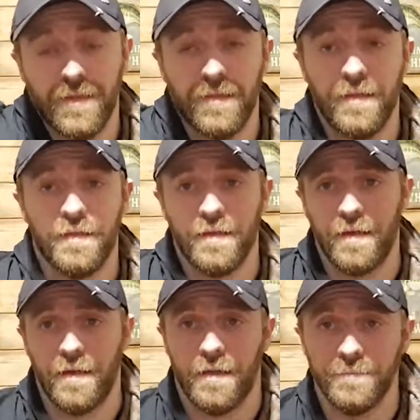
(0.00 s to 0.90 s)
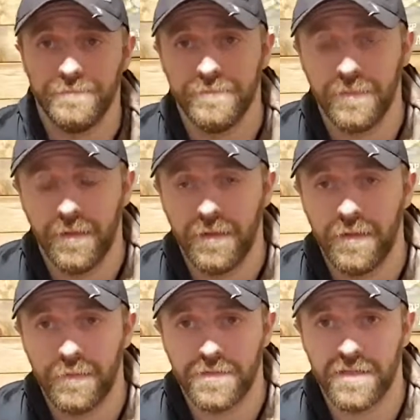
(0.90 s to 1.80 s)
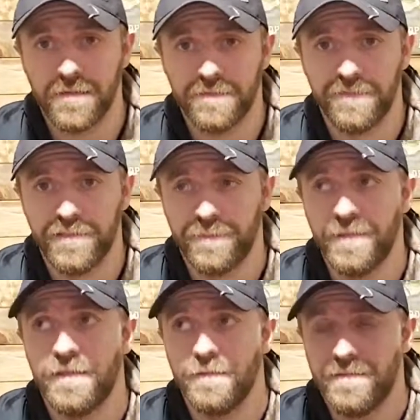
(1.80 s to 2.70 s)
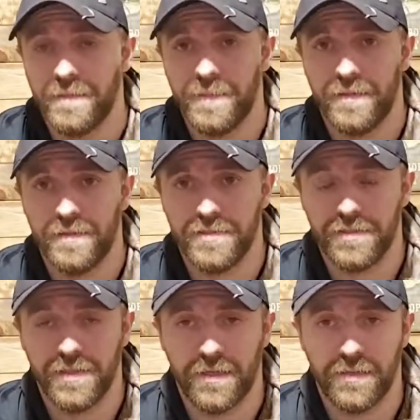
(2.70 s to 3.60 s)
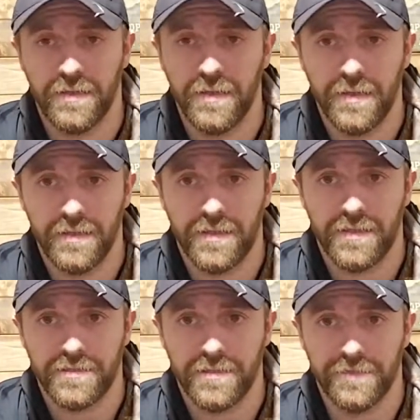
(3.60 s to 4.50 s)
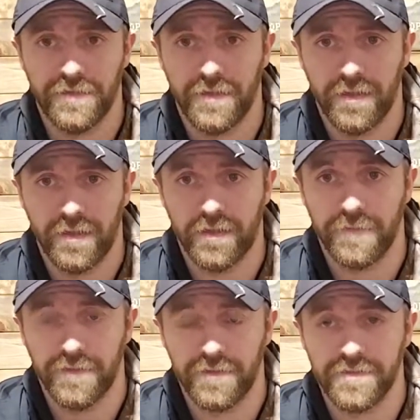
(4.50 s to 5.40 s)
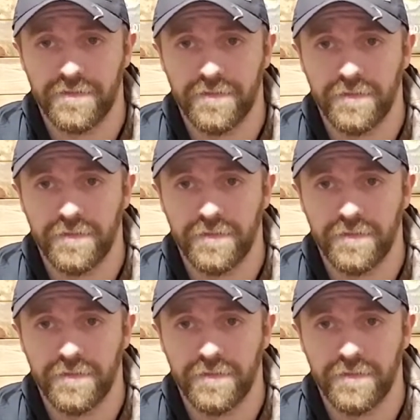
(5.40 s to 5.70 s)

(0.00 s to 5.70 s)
I think Wisconsin fisherman, he was up here in Chetek last year for the governor's